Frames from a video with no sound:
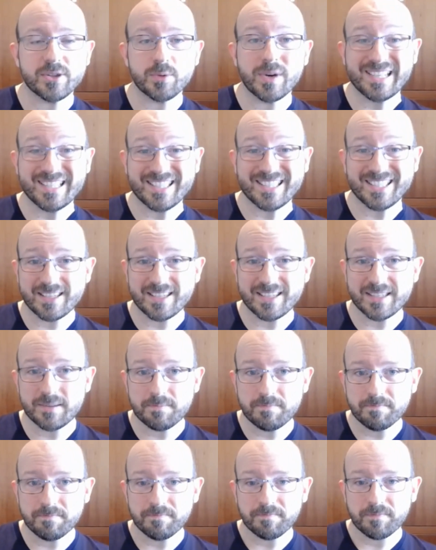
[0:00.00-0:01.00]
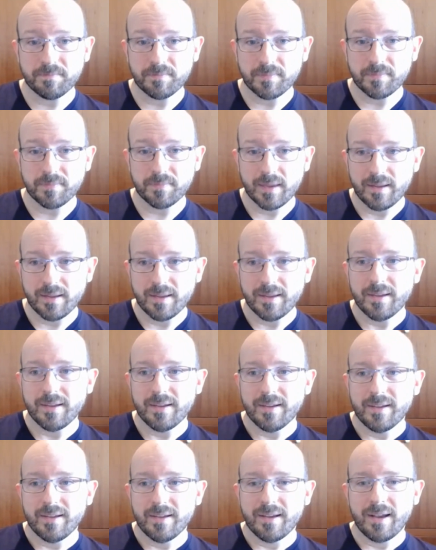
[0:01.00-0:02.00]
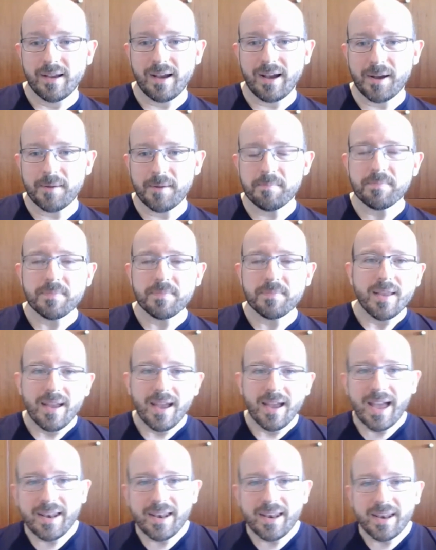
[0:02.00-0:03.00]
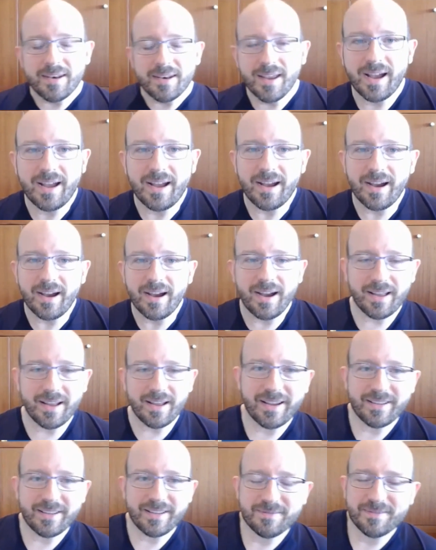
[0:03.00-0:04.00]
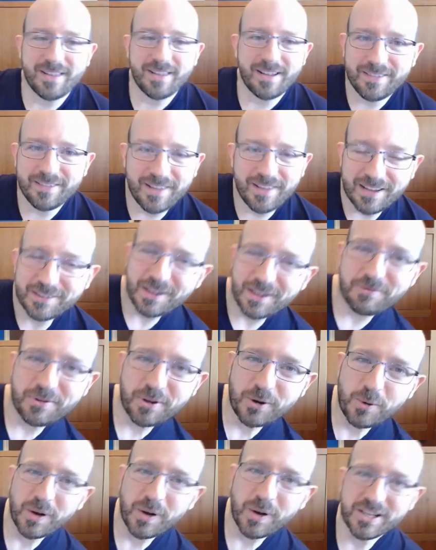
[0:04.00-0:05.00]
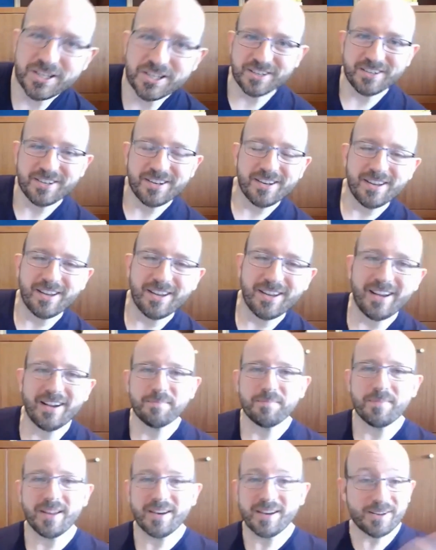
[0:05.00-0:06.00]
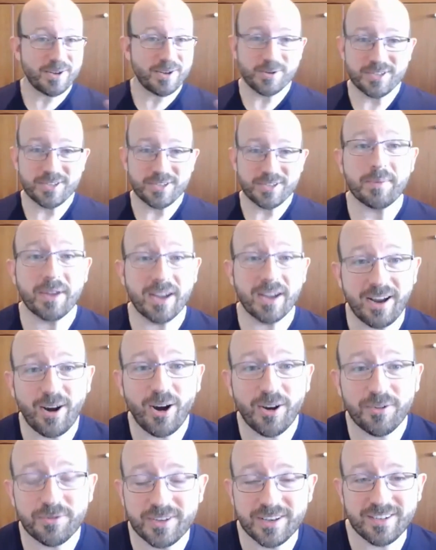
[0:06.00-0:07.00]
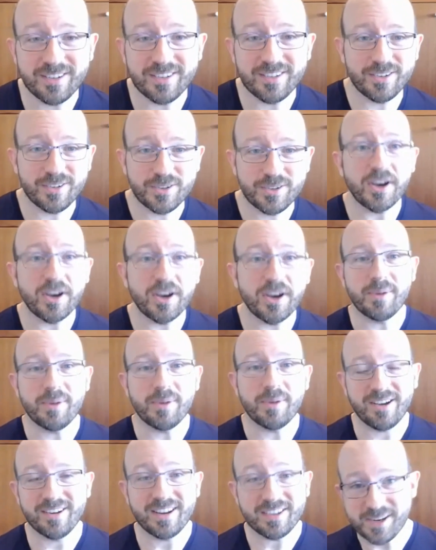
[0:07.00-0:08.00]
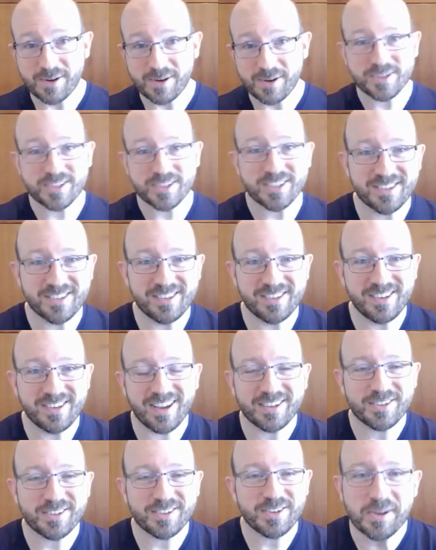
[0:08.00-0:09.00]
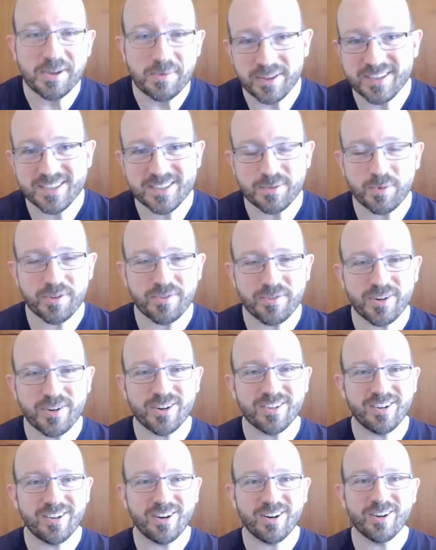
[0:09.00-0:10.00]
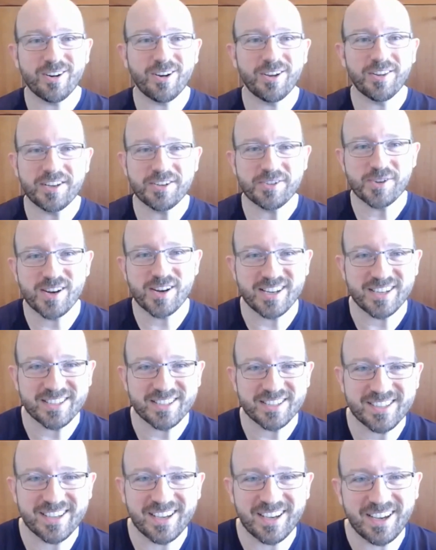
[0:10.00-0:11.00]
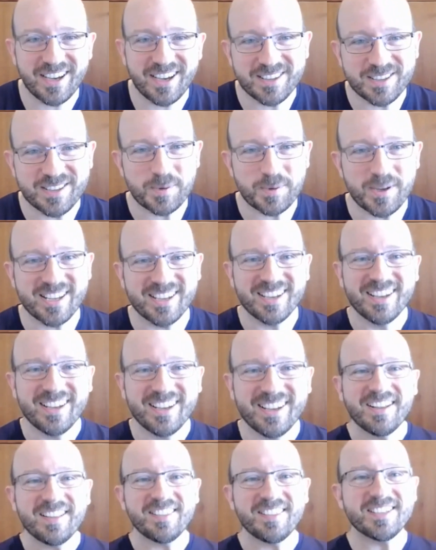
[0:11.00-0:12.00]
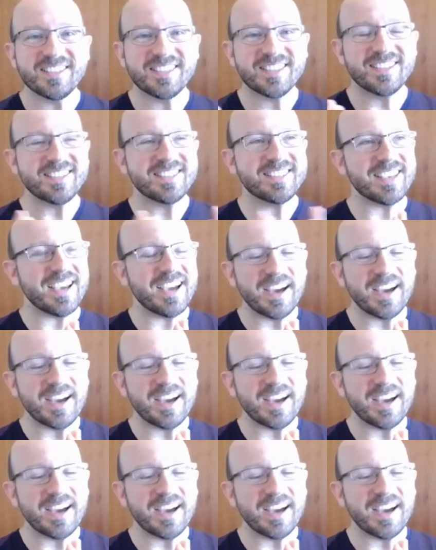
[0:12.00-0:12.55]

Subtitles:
right system? I love the question, and it goes to something I often talk about. Actually, I was just talking about this in one of our online trainings this week. This is,